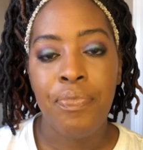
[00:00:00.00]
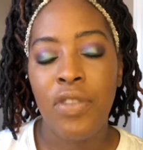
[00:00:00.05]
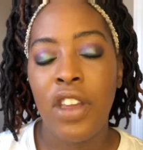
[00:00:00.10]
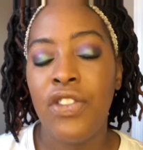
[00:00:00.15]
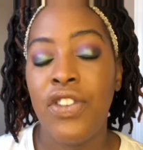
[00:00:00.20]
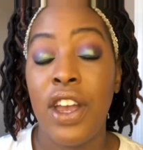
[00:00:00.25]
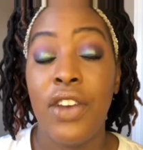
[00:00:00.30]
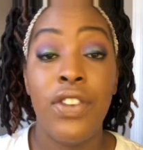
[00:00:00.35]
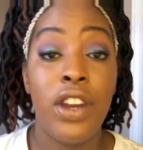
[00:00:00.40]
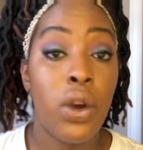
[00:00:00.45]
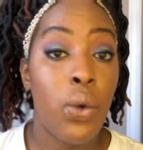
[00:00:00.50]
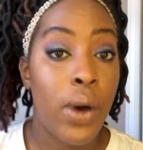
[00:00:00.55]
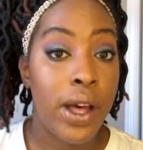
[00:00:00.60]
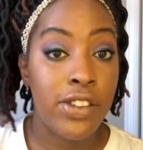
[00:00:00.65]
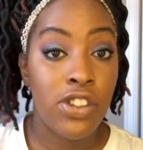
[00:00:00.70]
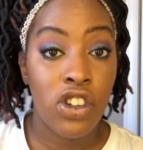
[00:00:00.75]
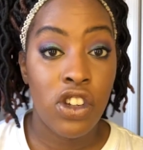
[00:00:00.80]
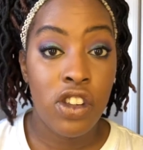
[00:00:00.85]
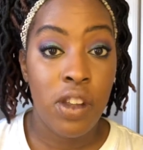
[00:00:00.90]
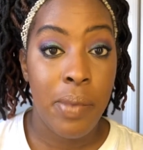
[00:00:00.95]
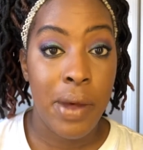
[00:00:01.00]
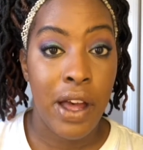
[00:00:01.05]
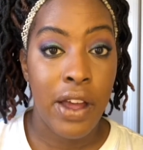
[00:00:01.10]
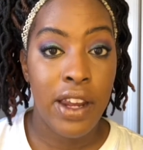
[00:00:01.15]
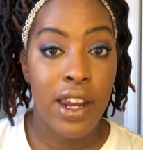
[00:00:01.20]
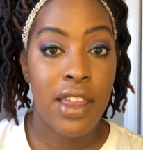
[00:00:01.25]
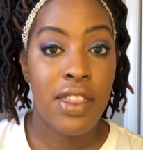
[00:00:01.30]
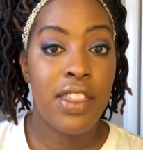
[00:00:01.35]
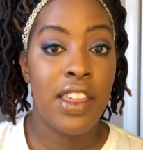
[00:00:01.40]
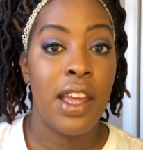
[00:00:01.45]
If you have any questions about
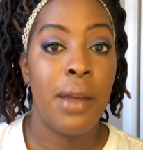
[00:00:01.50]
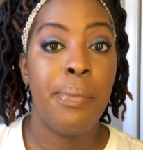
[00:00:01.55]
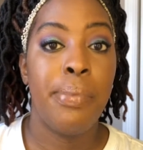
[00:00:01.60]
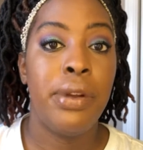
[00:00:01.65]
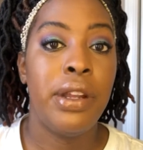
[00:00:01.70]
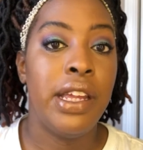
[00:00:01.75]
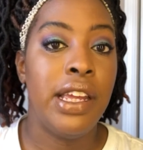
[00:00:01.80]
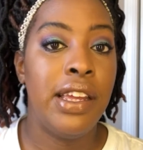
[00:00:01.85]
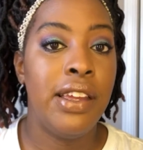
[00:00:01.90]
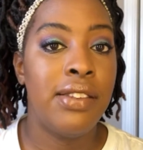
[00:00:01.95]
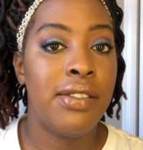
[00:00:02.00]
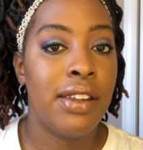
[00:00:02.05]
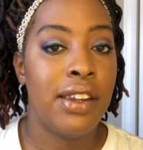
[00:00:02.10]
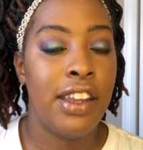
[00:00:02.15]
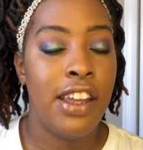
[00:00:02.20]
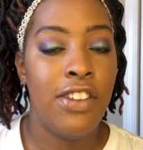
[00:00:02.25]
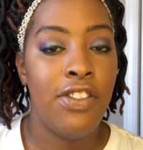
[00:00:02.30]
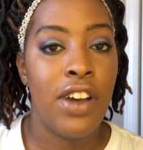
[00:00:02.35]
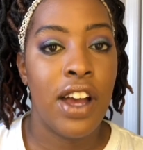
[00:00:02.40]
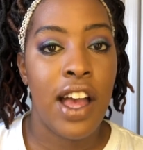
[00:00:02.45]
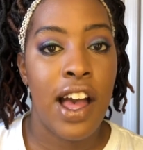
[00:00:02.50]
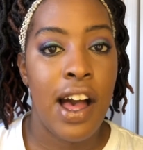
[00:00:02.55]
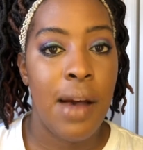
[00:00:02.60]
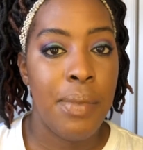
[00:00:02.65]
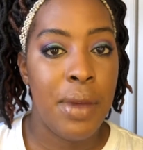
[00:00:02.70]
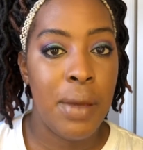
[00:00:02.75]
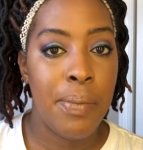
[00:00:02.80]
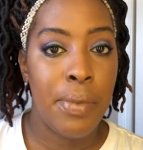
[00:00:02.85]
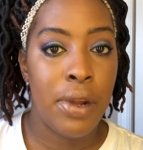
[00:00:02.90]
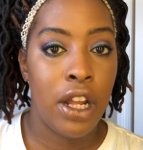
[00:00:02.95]
anything, please leave a
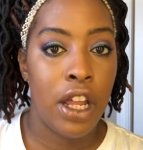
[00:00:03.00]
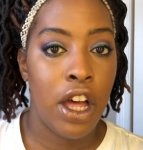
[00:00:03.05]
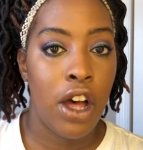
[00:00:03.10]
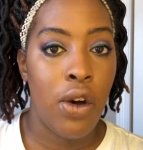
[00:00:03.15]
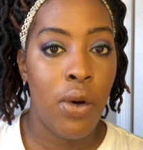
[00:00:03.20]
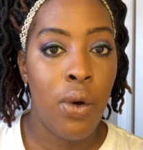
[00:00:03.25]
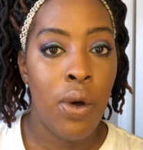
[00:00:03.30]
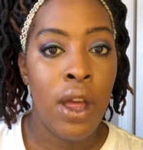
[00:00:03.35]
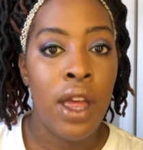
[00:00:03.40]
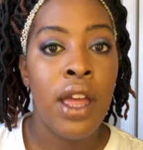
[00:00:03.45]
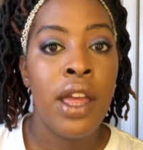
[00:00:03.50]
comment below.